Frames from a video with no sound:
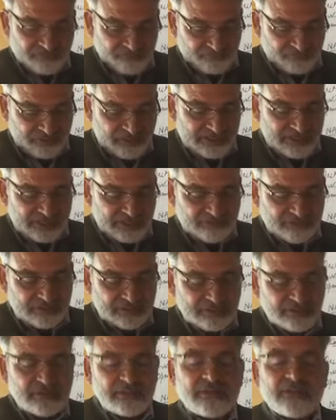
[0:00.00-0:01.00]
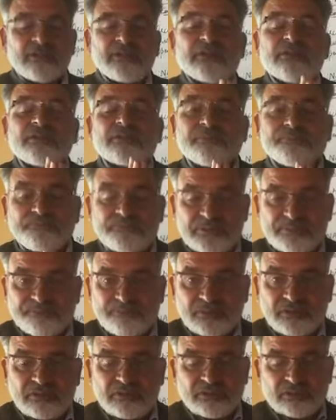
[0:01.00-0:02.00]
Whenever the
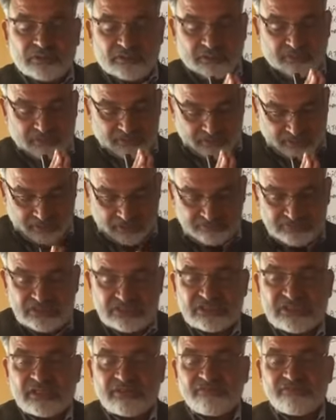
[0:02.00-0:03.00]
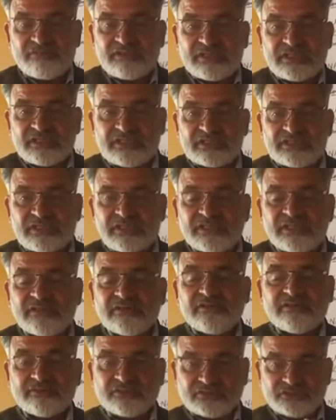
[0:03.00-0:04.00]
people of the same village
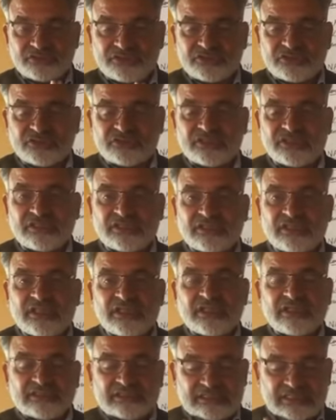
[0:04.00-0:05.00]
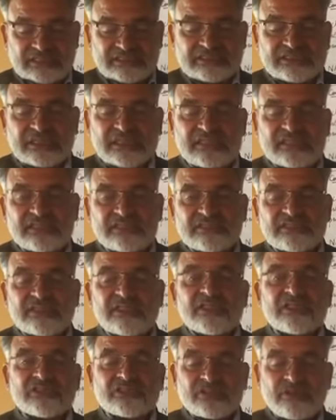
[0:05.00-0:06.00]
see that there is
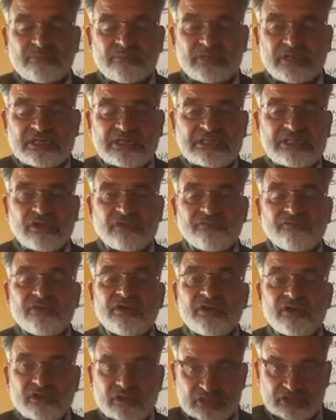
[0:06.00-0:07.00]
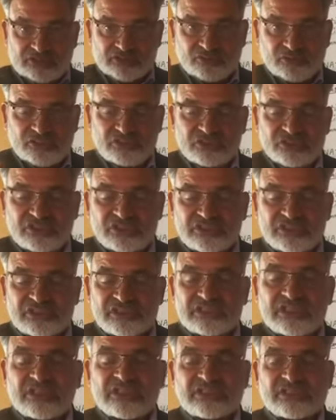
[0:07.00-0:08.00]
some kind of
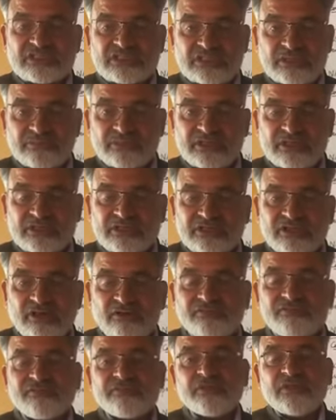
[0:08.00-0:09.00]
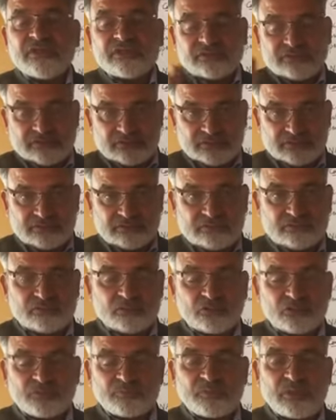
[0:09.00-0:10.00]
atrocities, some kind of
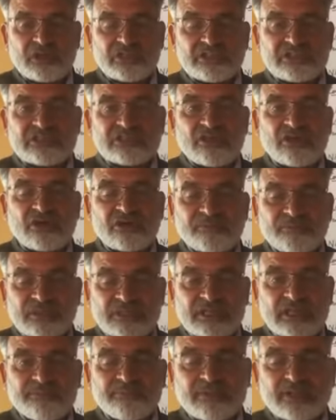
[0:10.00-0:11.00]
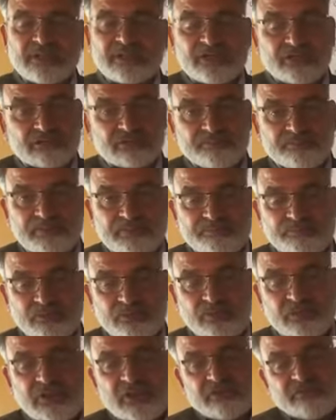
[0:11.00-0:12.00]
those policies are being applied on the people
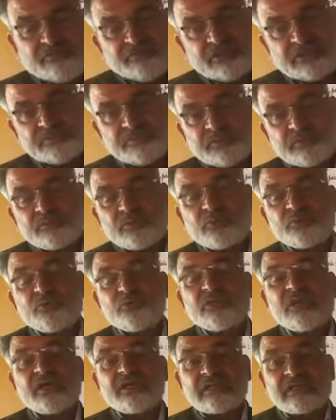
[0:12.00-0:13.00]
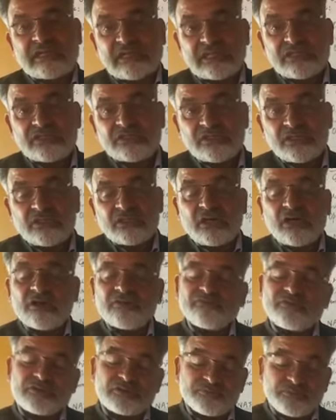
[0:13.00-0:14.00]
which people do not like or
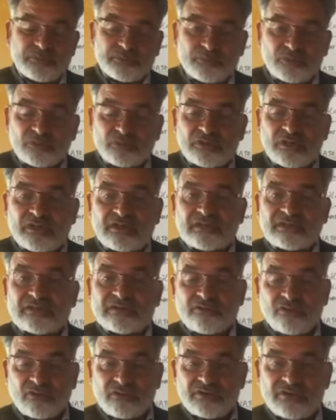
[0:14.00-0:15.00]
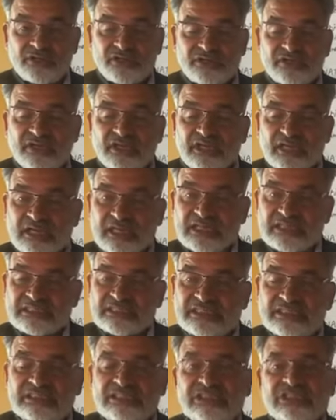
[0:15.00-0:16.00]
which people do not tolerate, as
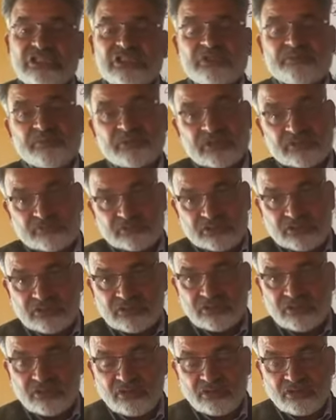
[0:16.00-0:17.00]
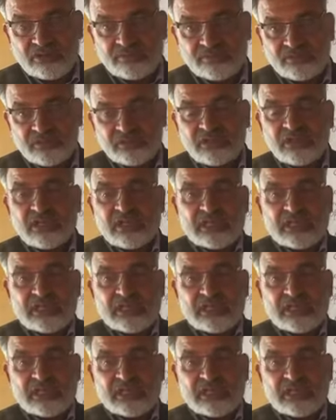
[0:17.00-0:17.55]
such it becomes intolerable.